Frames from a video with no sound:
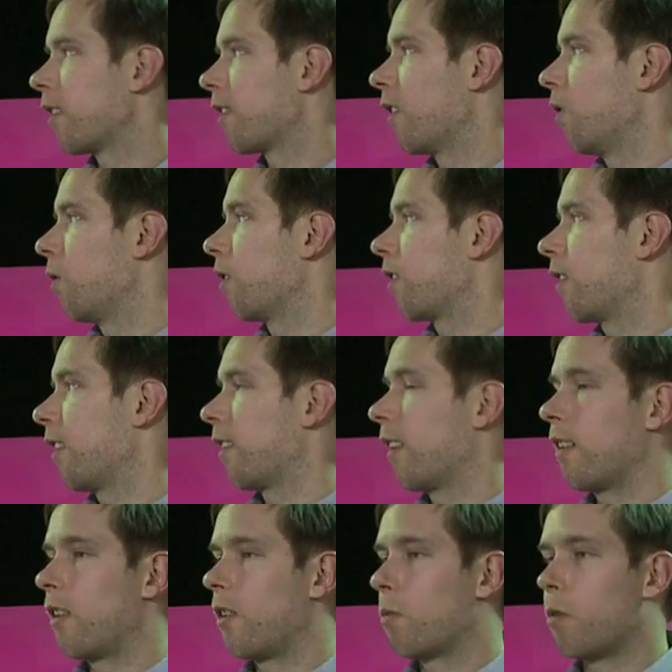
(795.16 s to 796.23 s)
So since
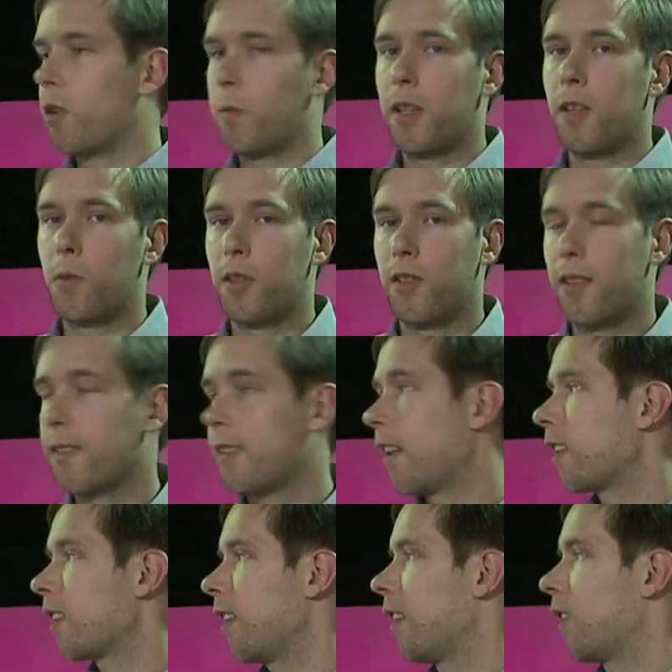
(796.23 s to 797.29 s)
there's more money which is
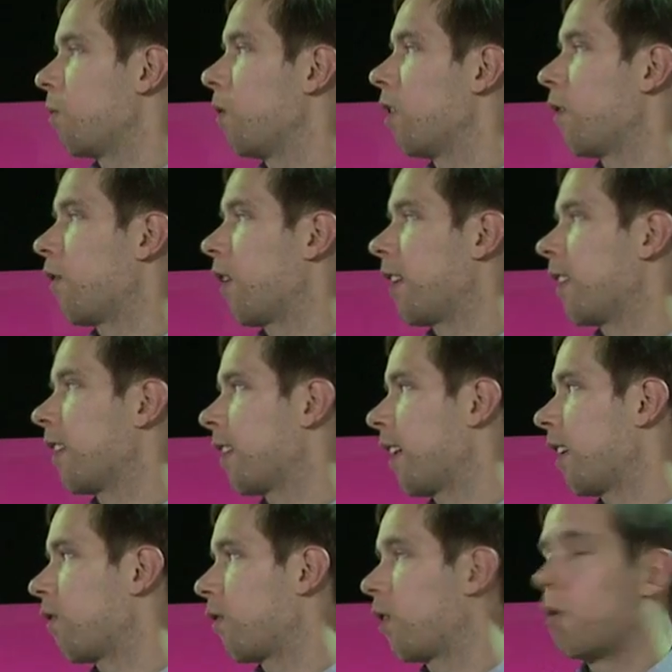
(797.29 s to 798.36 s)
stuck, it would affect the
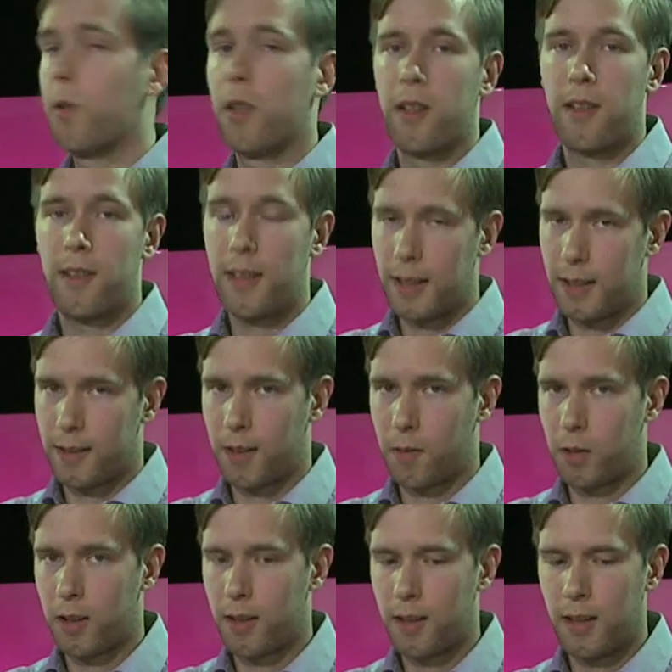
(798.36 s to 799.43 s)
cash flow
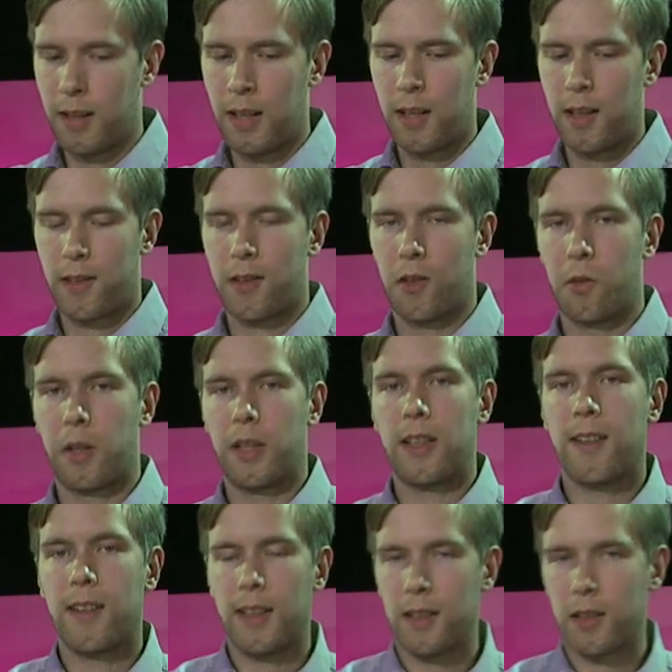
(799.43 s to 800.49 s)
negatively. So an
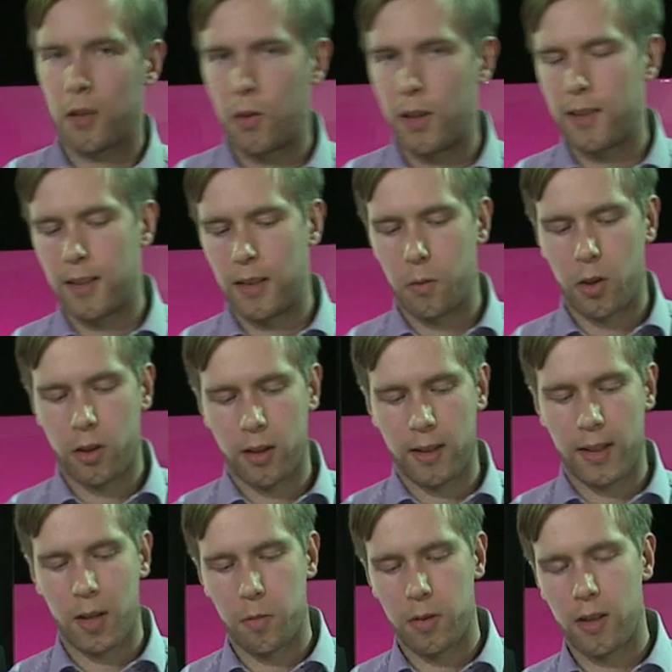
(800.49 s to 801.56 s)
increase in
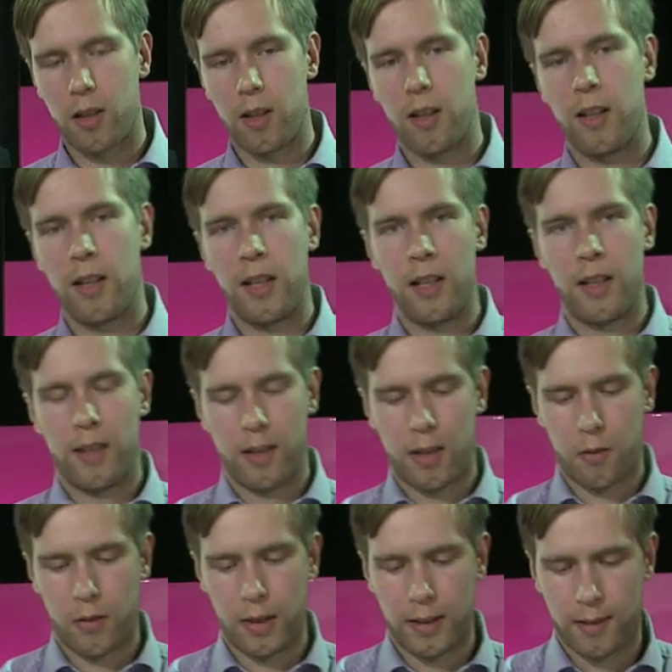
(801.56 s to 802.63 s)
working capital
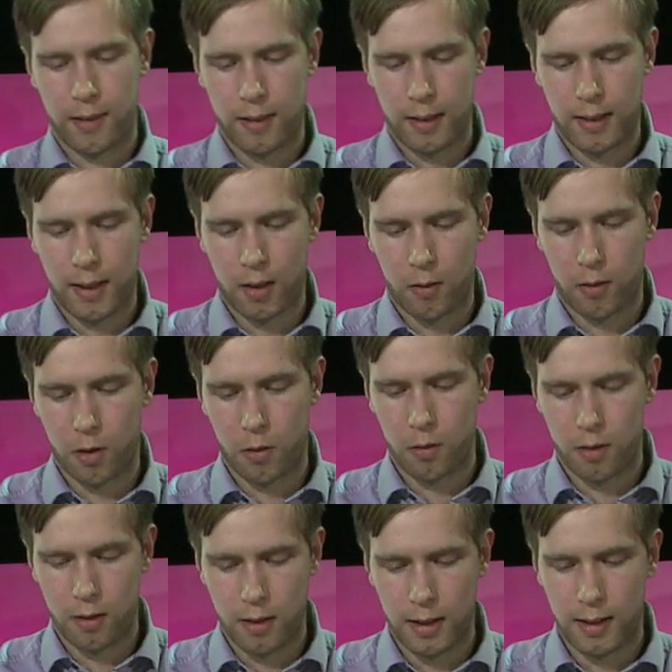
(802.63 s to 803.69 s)
affects the cash
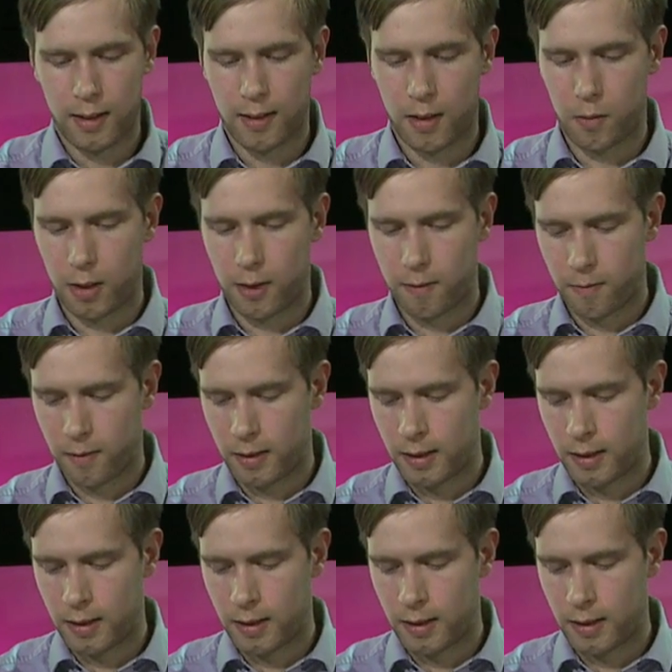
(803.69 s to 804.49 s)
flow negatively.